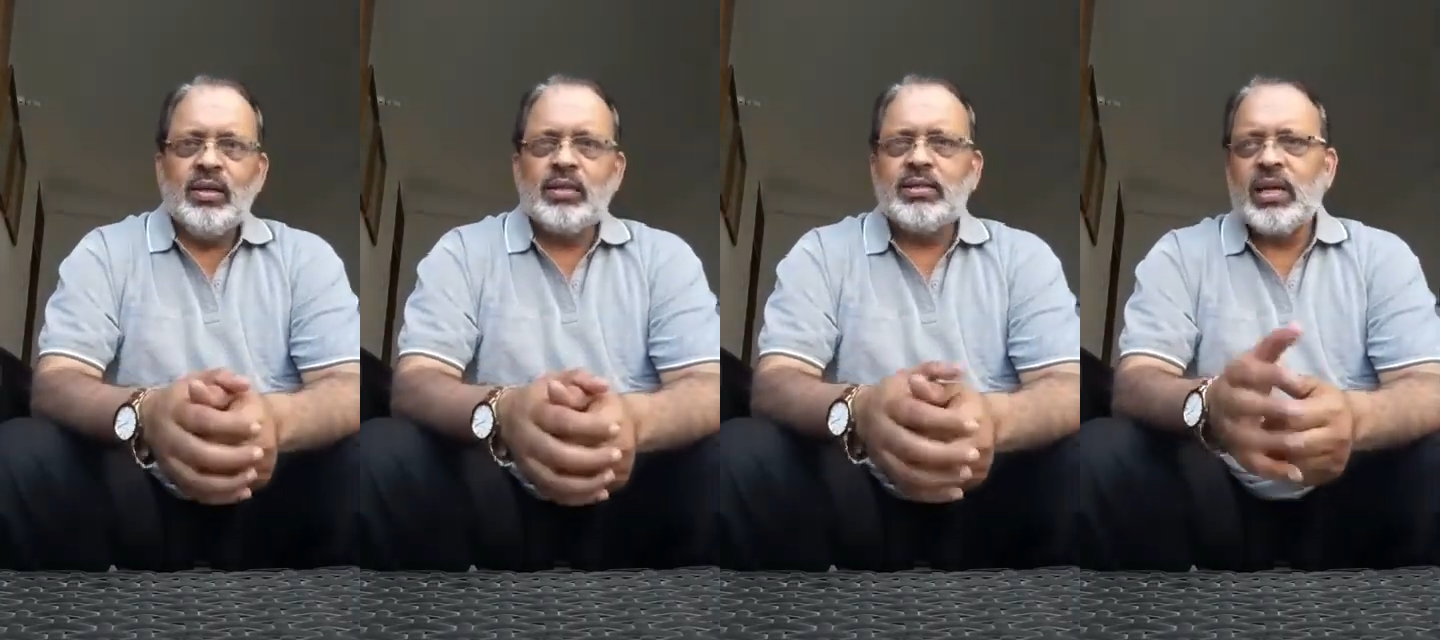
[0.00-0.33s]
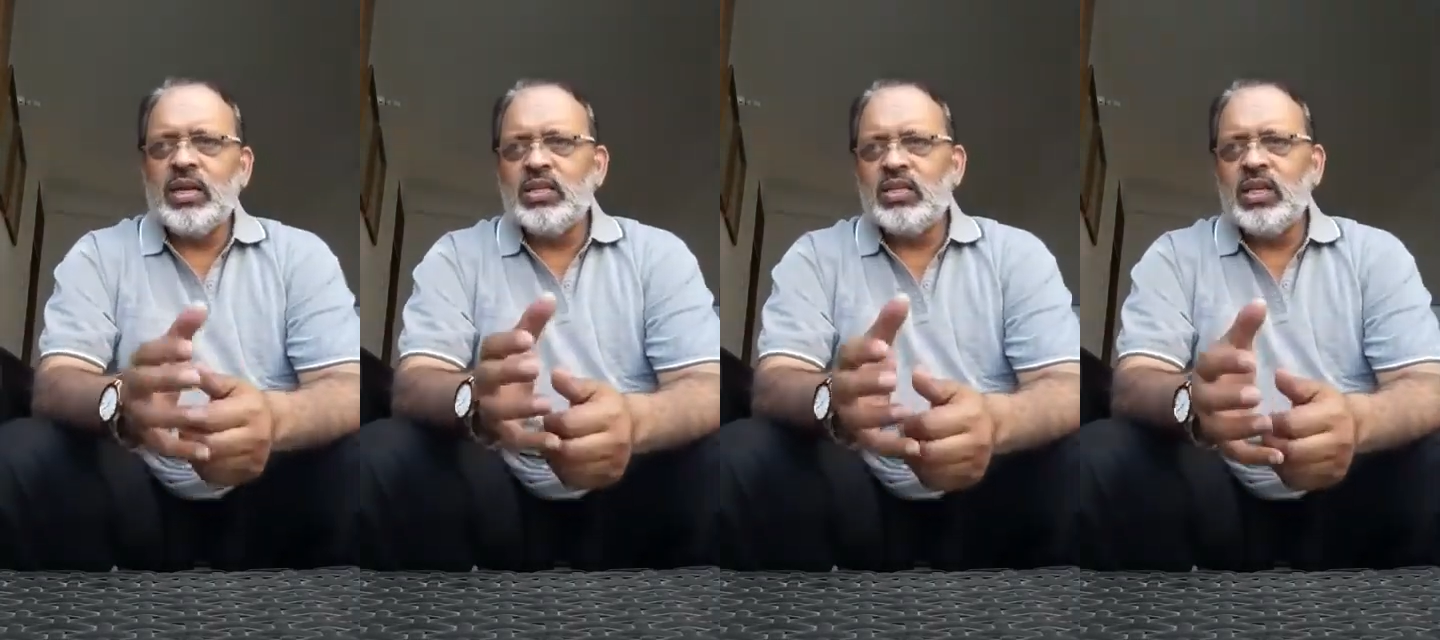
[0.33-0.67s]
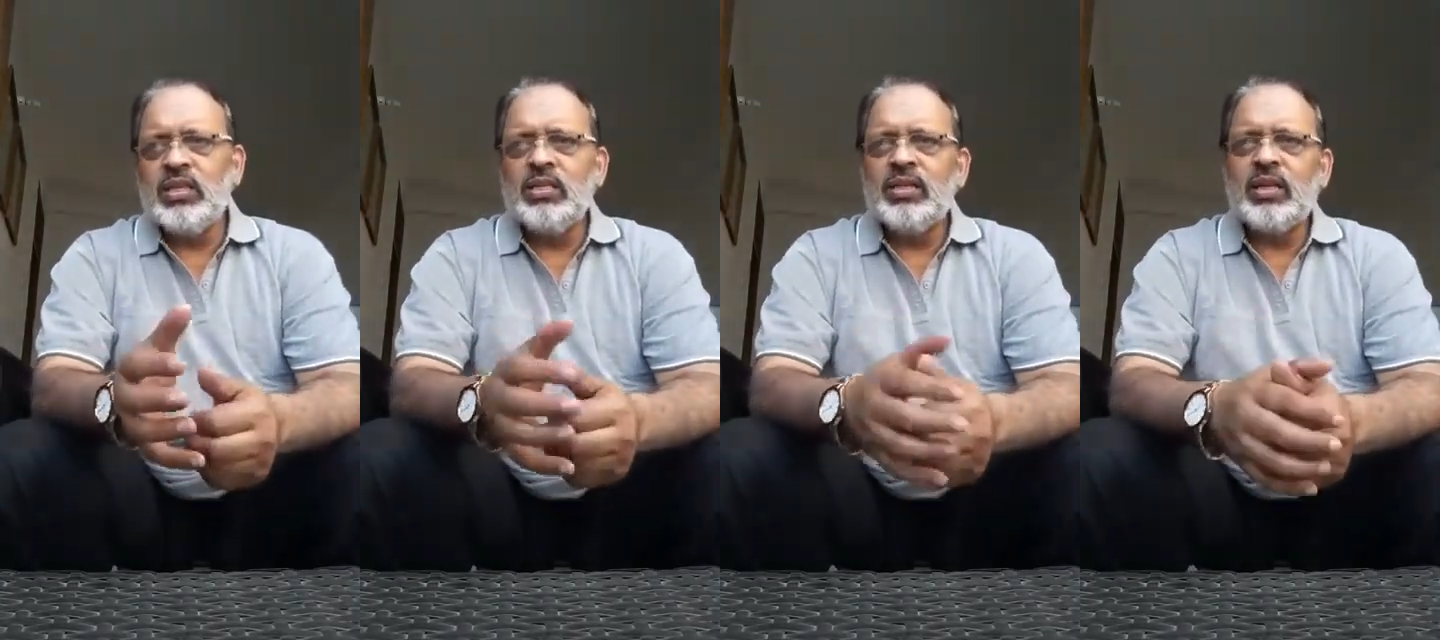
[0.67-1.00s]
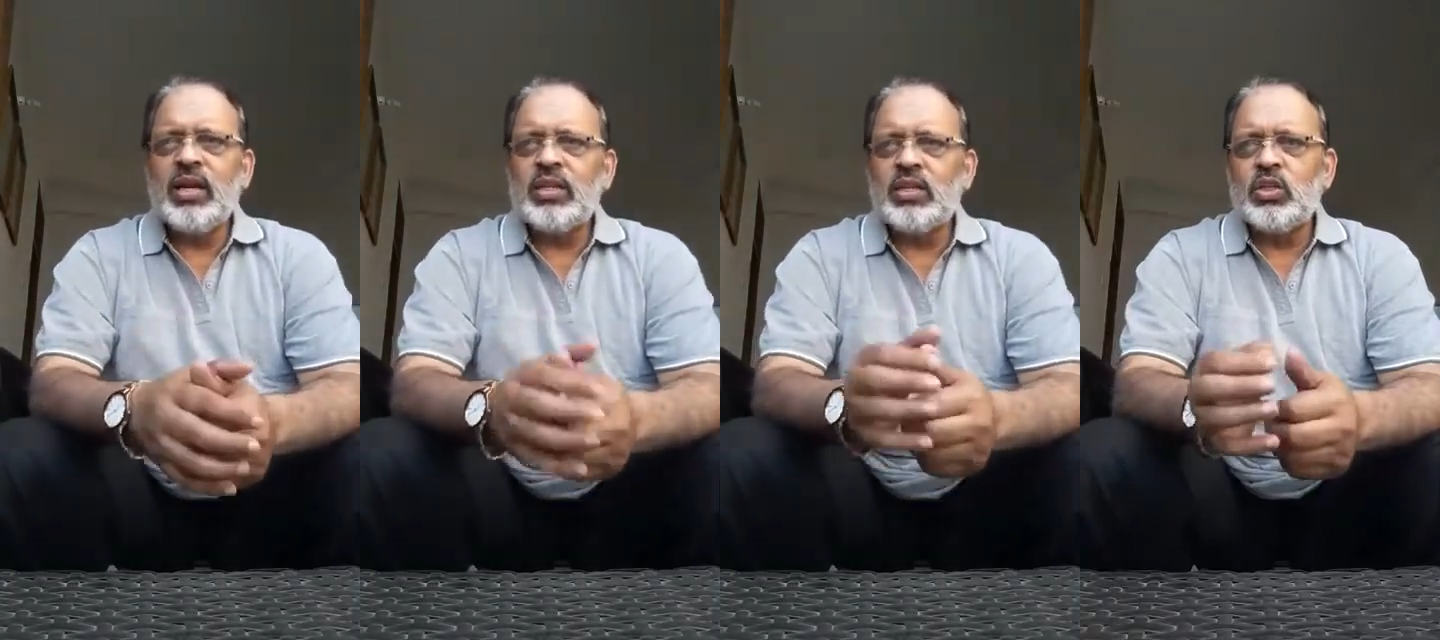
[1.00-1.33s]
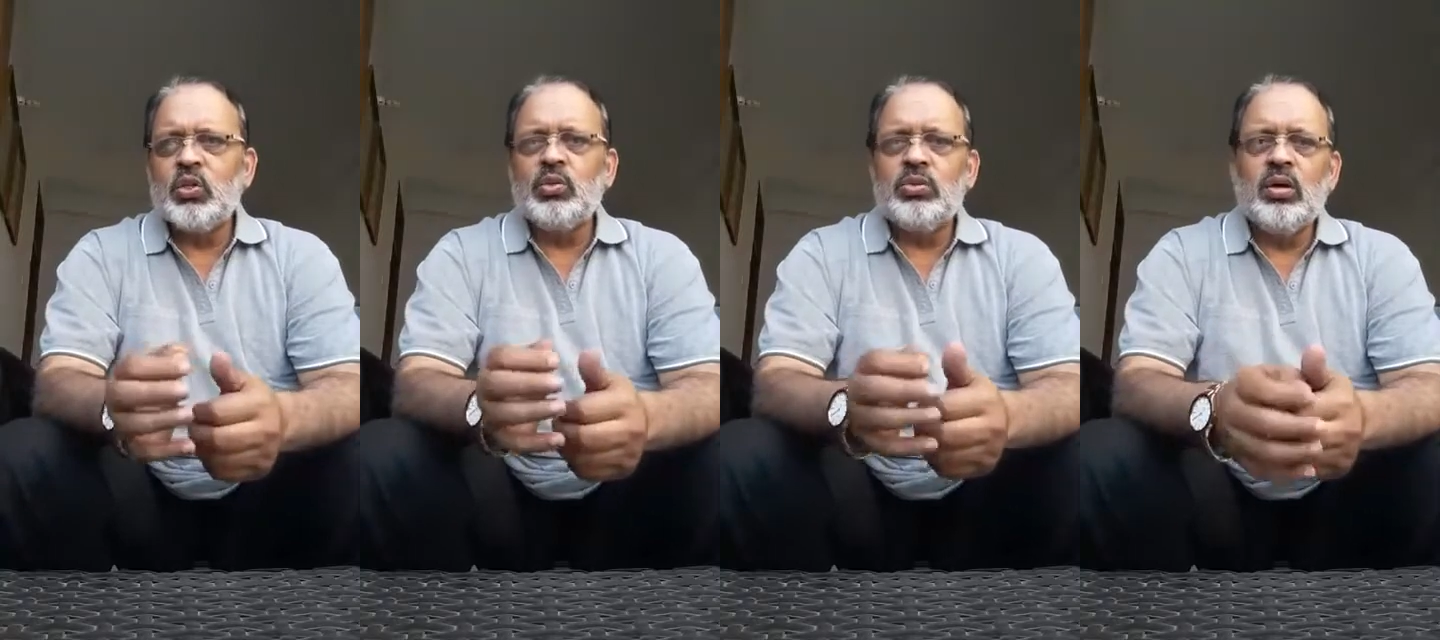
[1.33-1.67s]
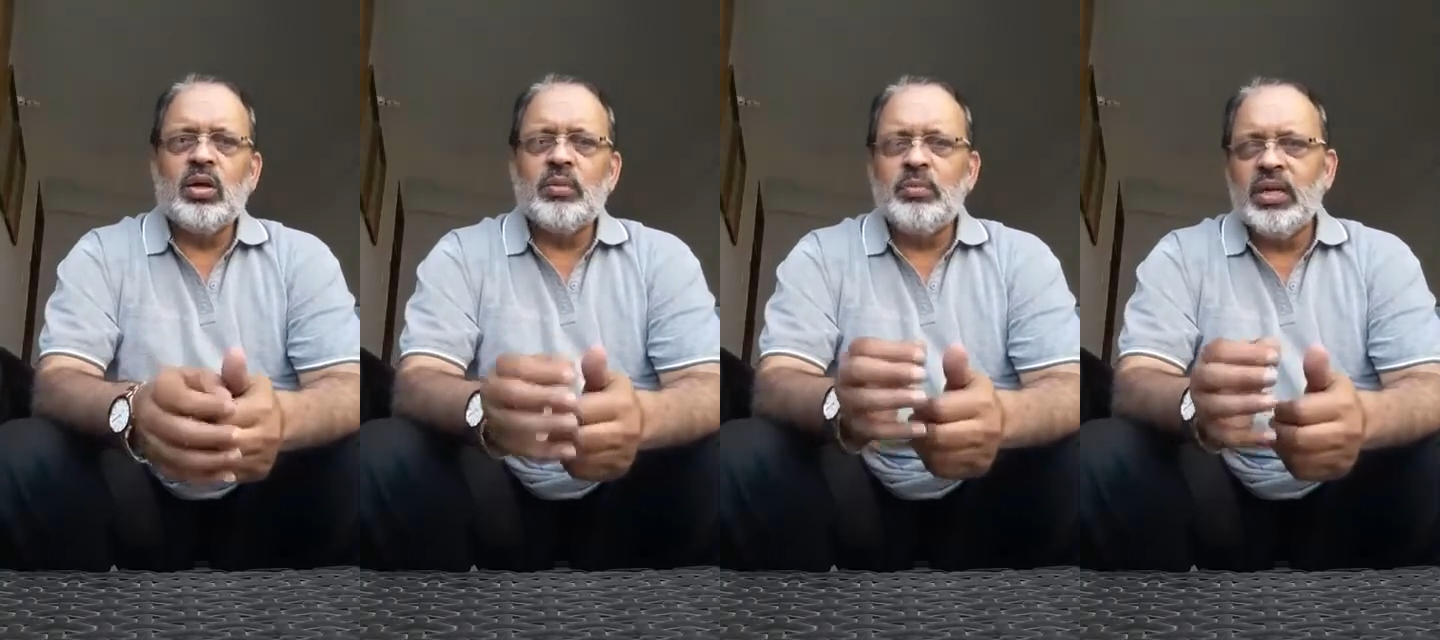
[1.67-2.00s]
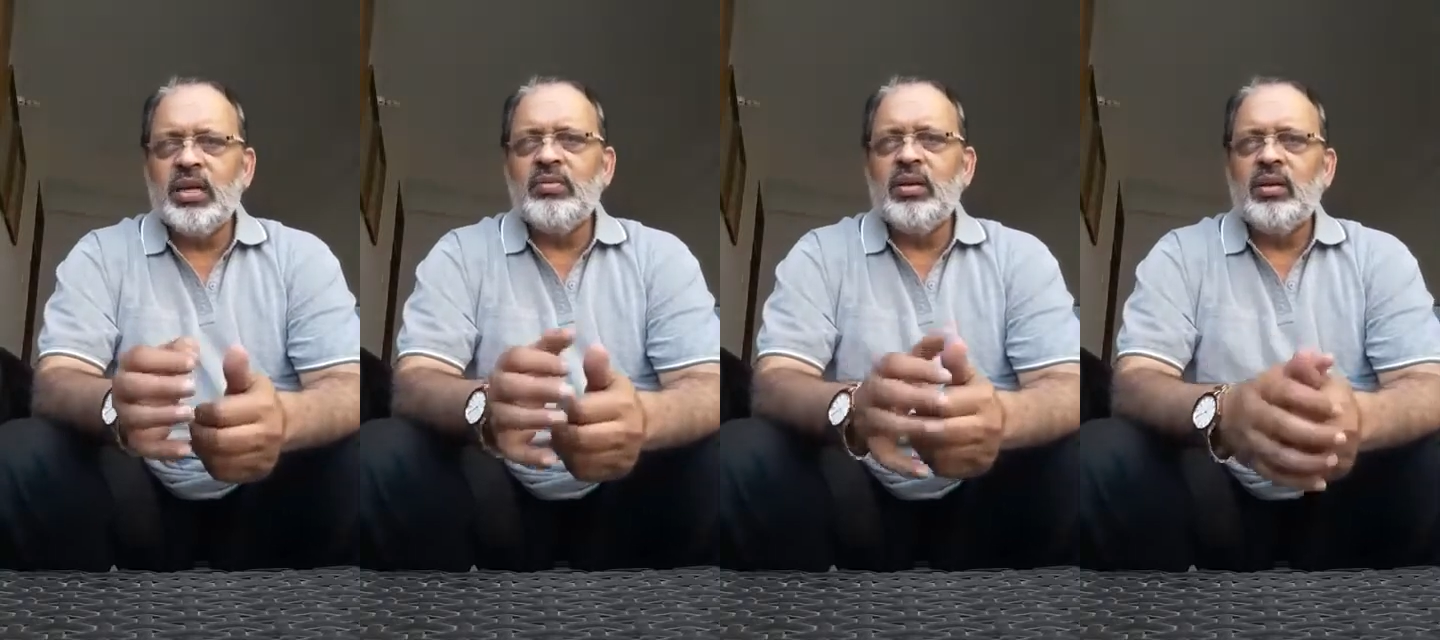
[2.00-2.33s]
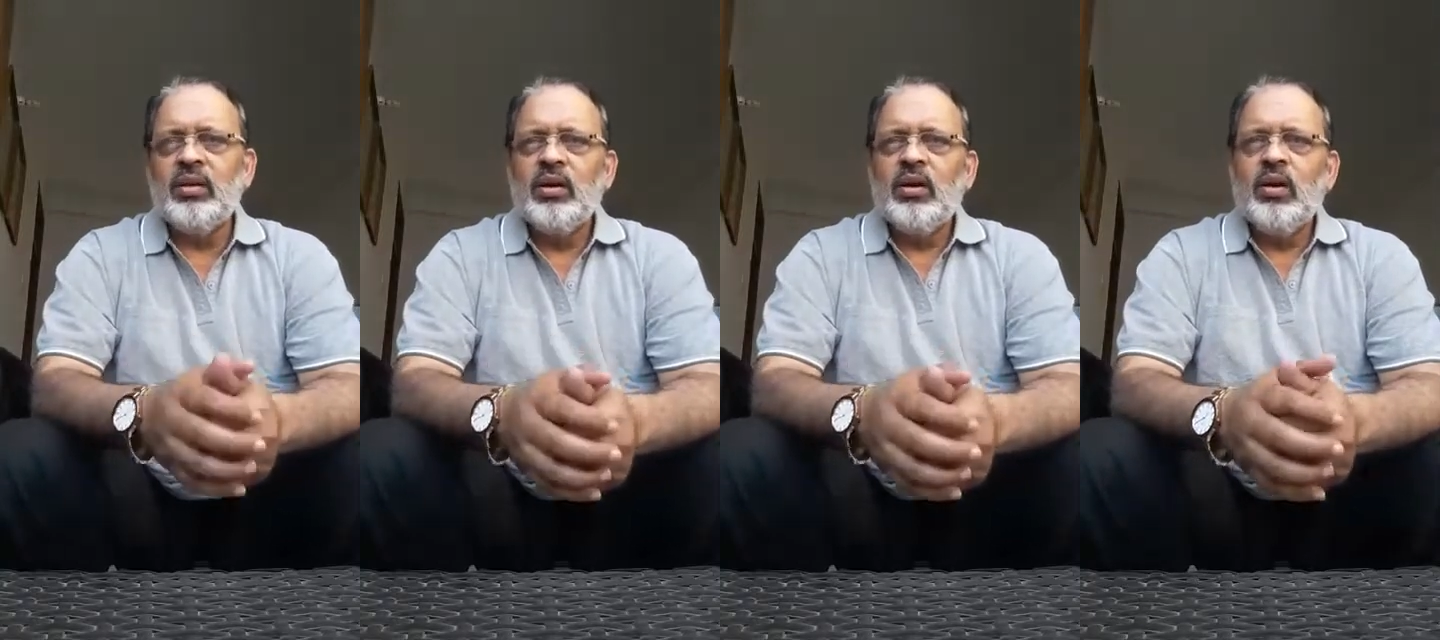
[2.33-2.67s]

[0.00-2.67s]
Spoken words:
Try changing an attitude or a behavior